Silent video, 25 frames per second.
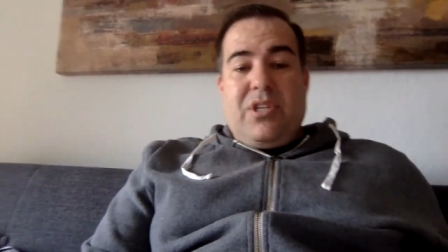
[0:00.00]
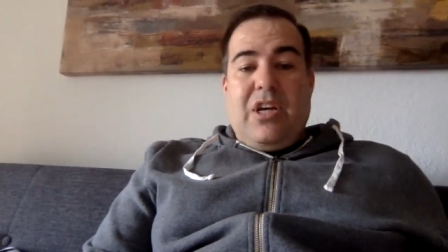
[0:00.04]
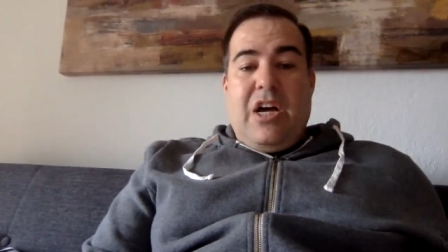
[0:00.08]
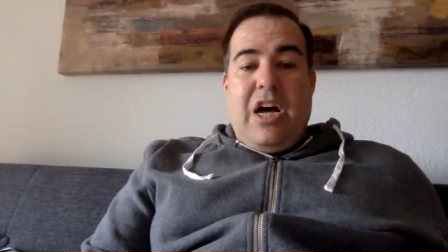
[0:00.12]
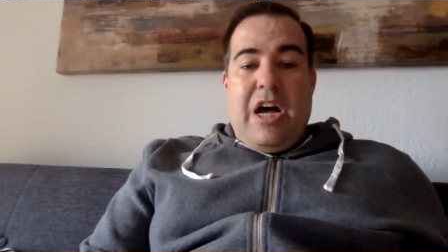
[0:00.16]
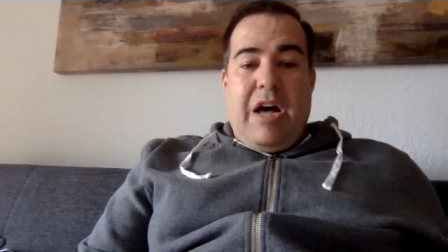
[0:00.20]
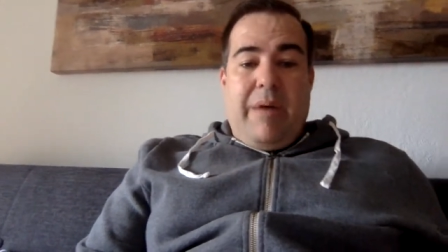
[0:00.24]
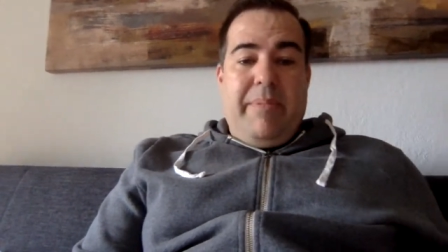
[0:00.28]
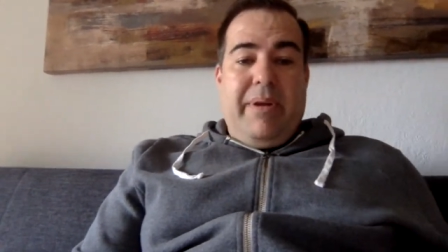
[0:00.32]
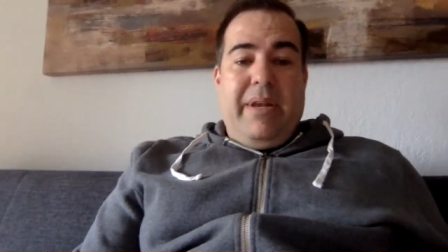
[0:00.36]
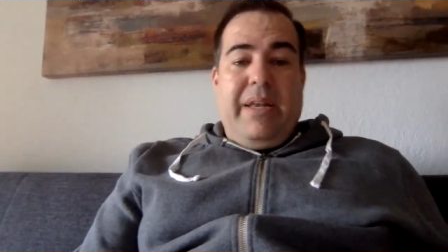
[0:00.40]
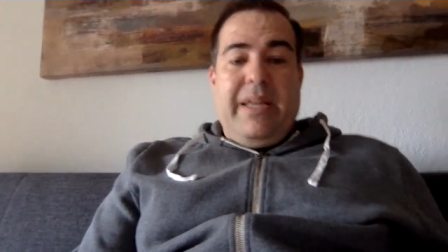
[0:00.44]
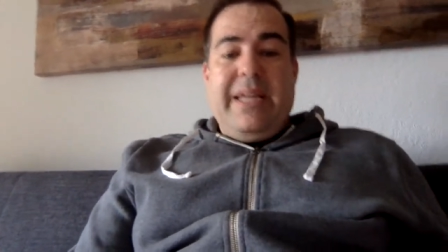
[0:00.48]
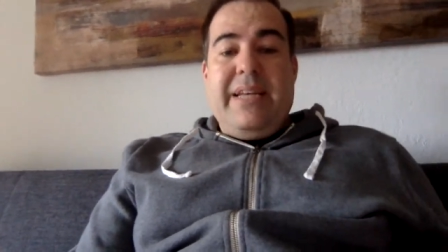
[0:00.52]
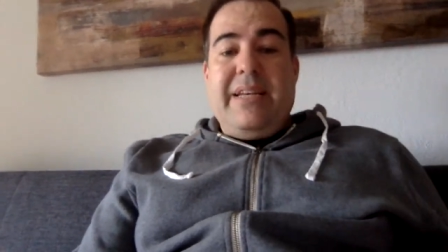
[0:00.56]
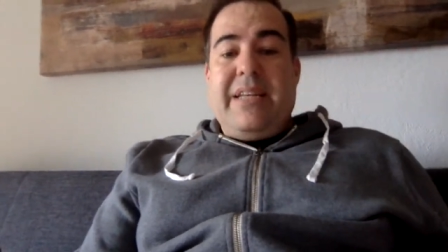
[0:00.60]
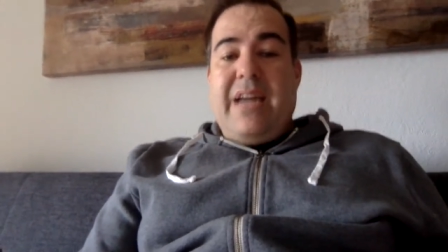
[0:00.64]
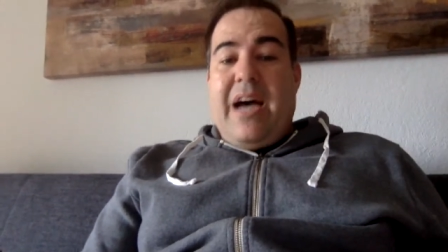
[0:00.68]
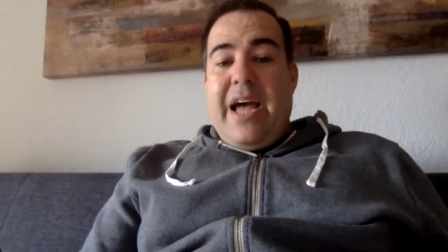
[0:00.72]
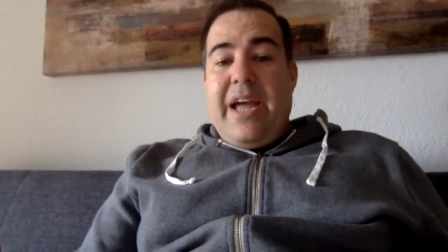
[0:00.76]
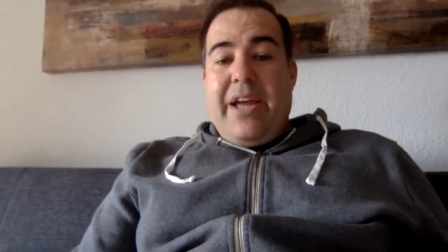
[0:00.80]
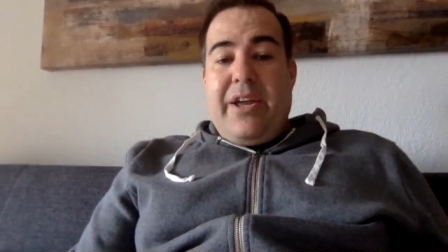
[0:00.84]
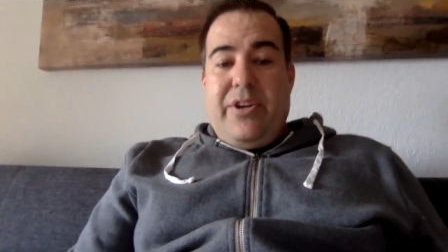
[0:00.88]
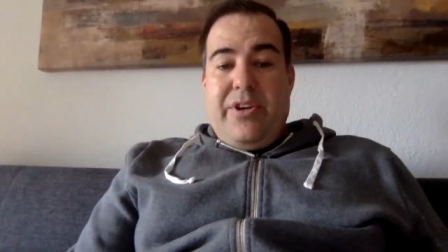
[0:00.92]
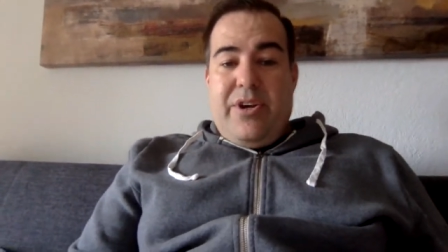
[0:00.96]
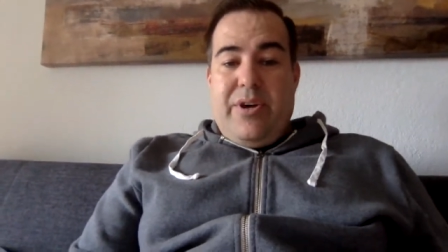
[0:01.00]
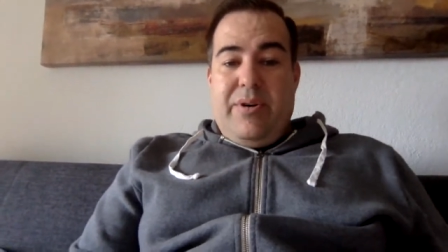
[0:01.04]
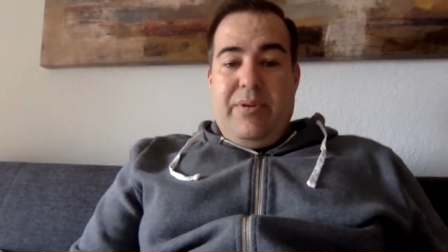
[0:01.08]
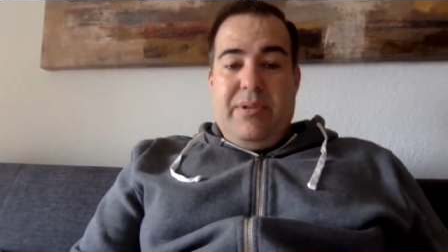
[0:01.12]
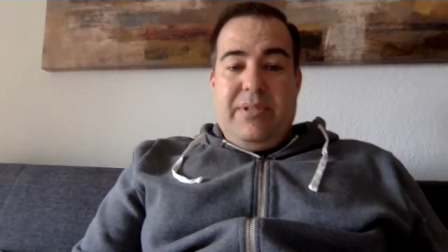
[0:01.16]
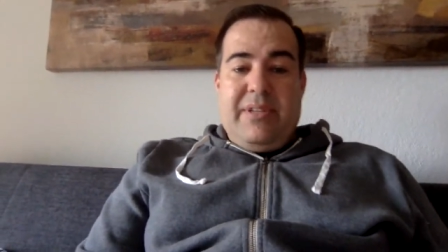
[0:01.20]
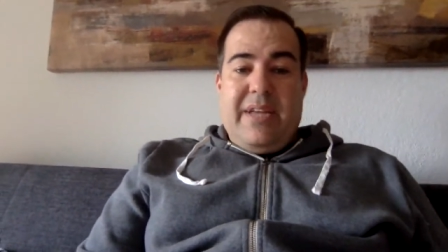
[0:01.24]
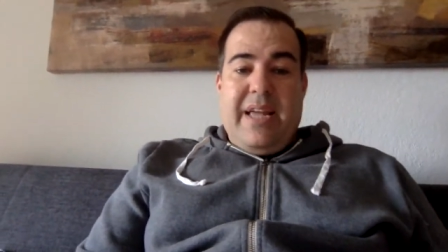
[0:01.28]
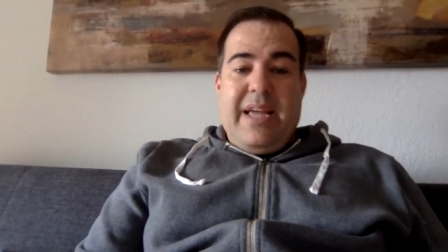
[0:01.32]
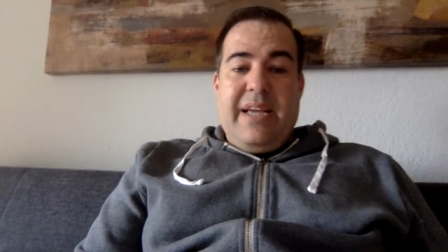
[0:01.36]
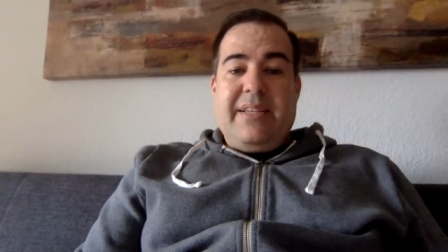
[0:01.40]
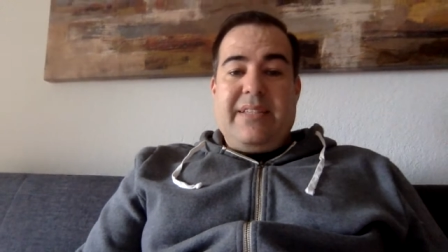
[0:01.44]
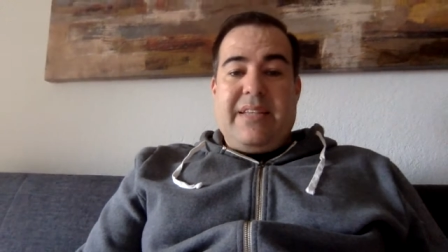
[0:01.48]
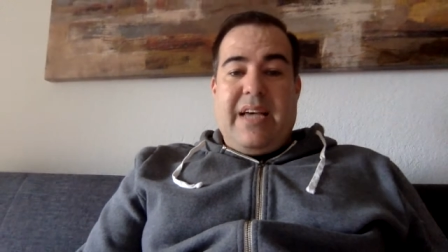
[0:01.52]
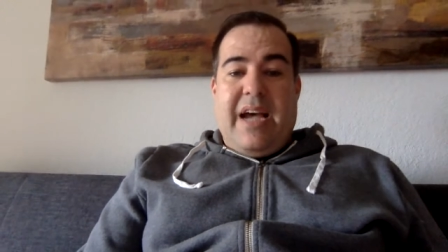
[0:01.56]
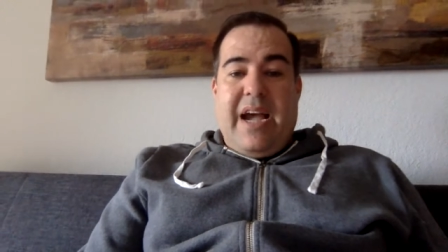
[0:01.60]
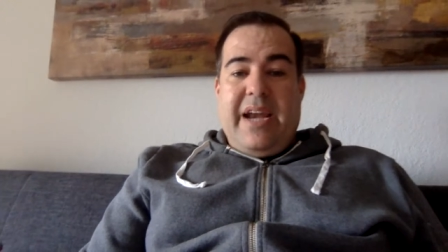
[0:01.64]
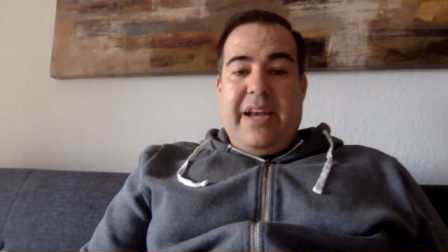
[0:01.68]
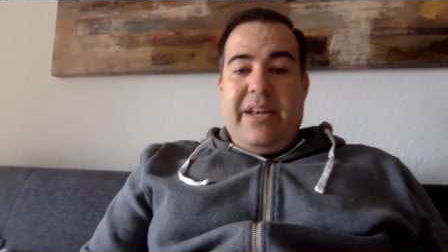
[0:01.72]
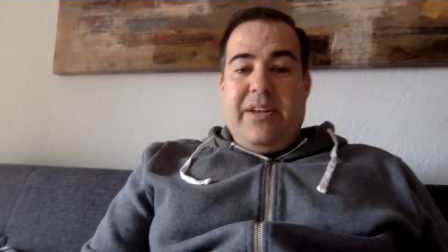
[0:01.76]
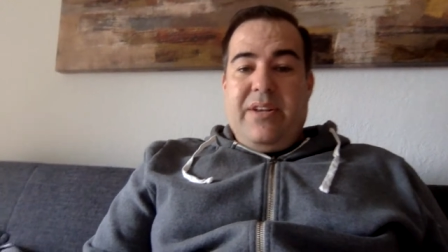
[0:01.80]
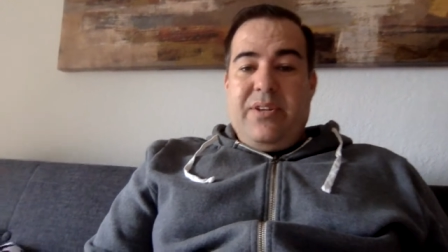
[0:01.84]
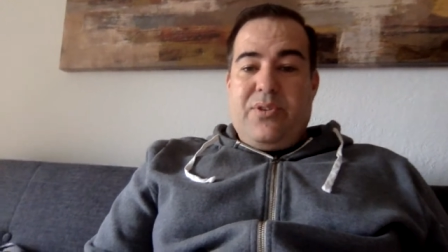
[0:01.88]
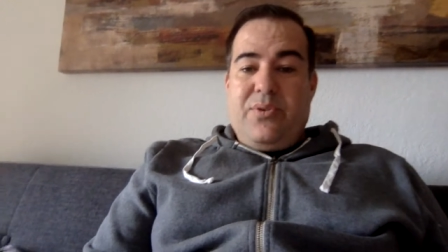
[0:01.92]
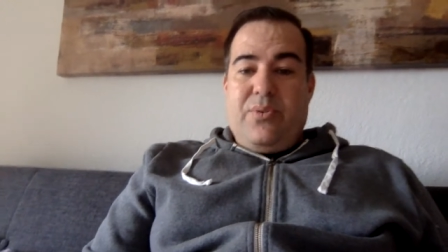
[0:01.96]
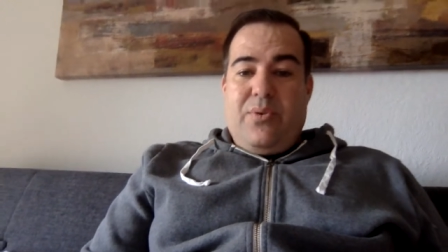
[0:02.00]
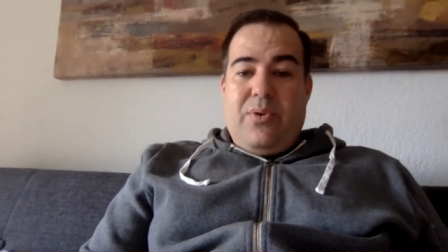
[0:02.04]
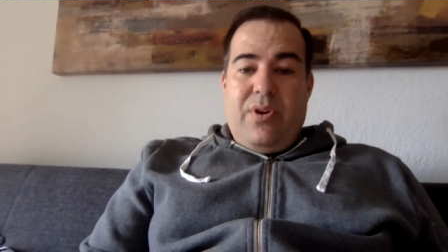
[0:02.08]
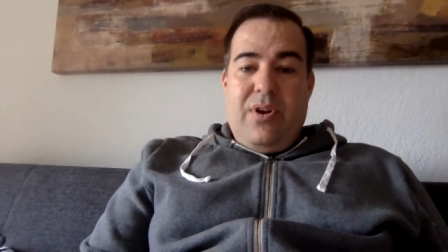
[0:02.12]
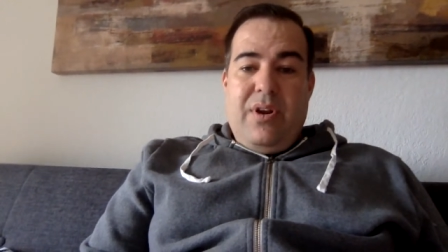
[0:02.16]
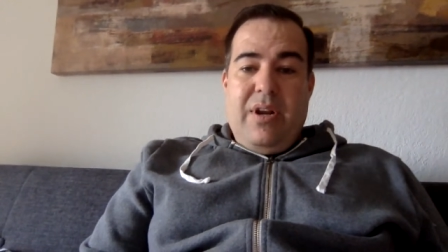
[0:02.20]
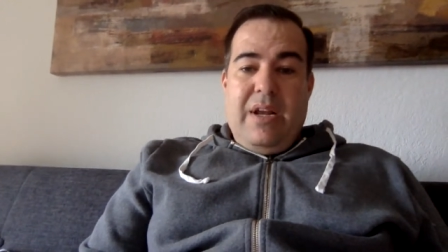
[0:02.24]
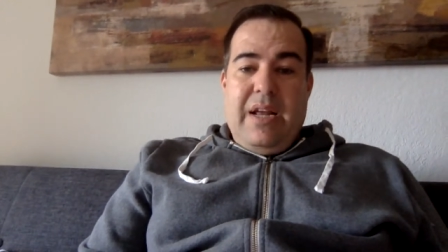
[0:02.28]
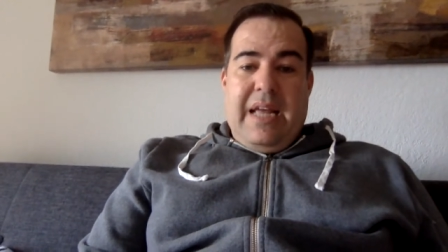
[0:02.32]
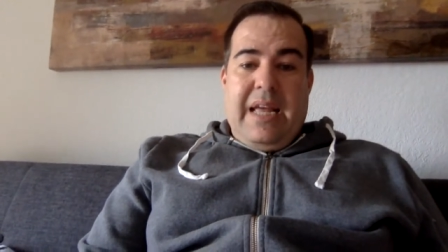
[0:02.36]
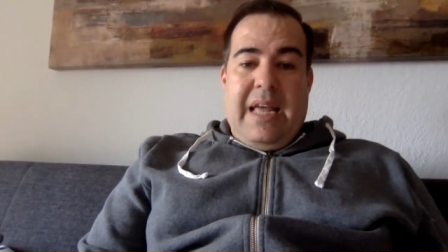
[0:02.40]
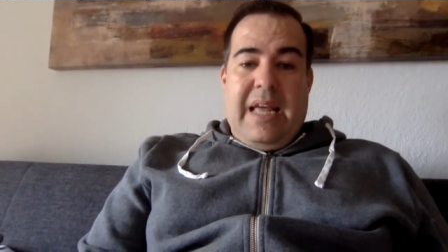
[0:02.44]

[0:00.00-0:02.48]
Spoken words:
commonly diagnosed anxiety disorder.